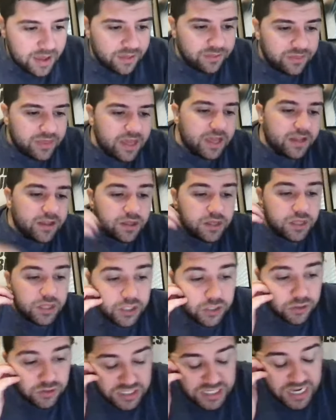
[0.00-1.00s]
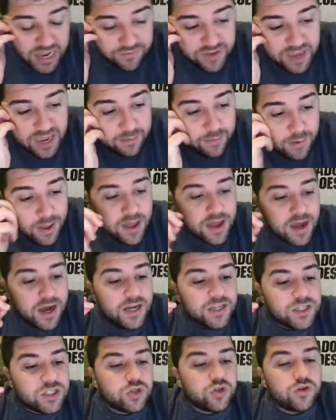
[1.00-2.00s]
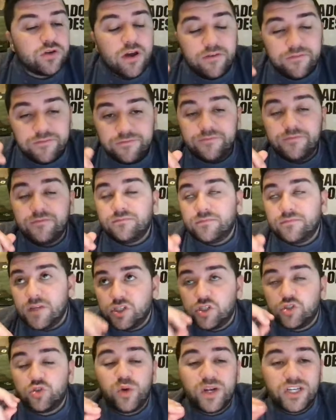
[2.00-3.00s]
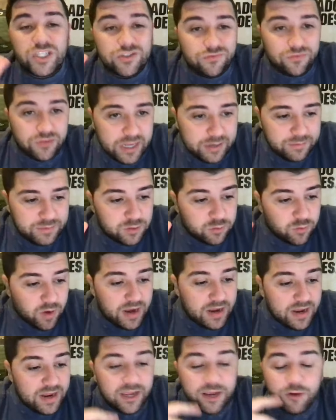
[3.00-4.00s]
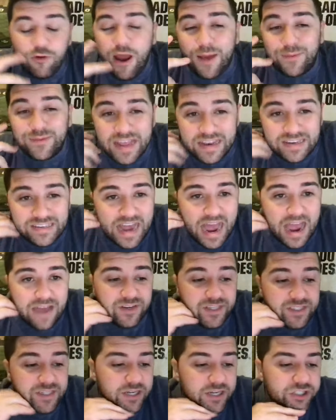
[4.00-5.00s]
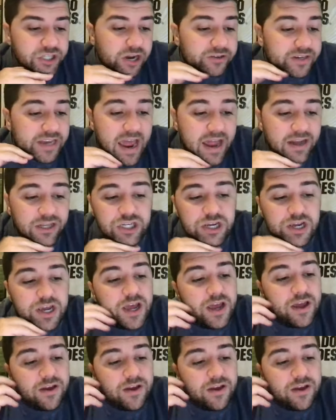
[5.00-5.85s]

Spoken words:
Then the UCF game, a switch flips, right? He grabs that diving touchdown catch